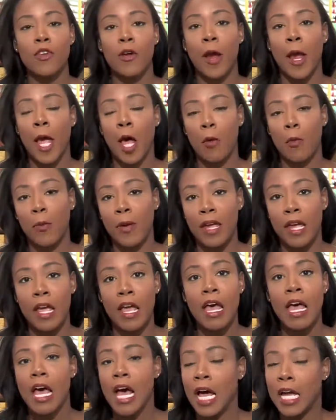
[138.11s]
You're helping,
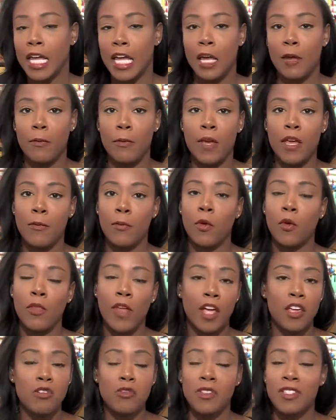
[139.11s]
again, people
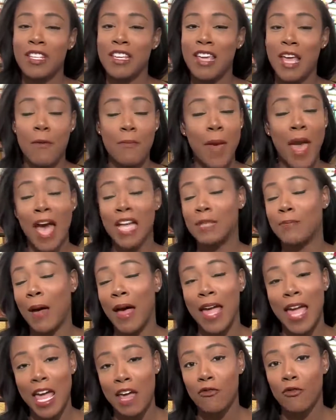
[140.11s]
that you see and pass
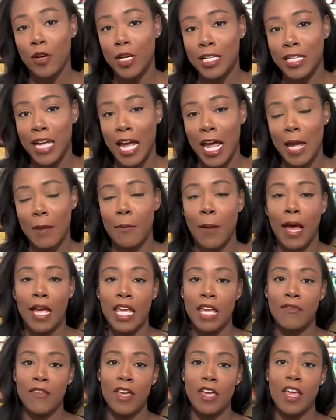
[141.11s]
by every day by
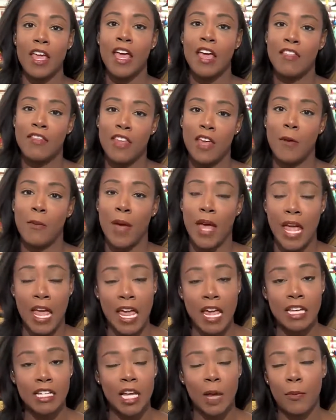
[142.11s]
giving them a
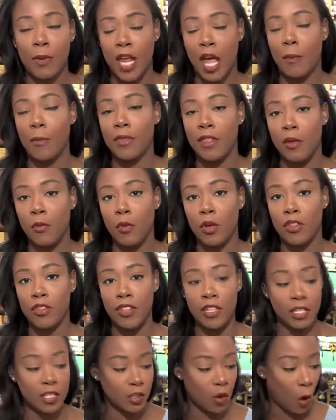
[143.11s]
hand up and helping them with
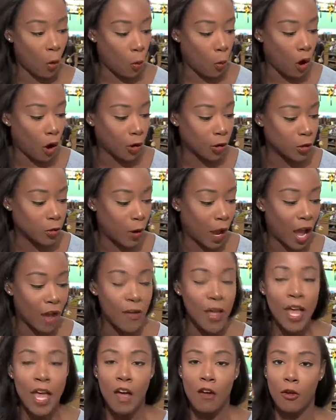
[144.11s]
this uh, water
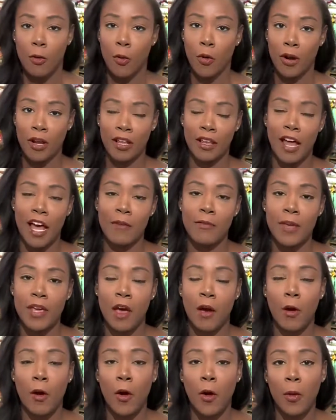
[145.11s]
drive. Reporting live,
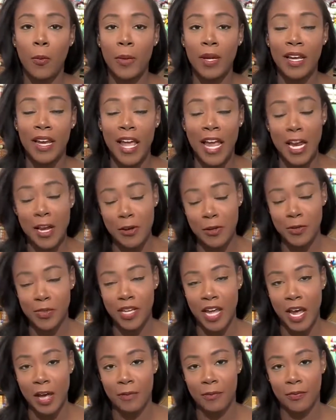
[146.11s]
Bianca Holman, 8 News
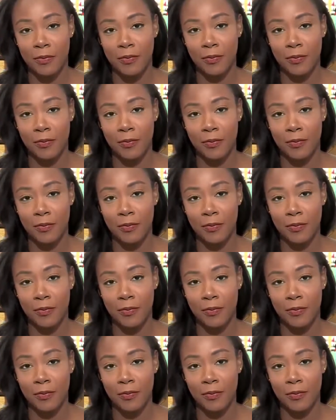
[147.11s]
Now.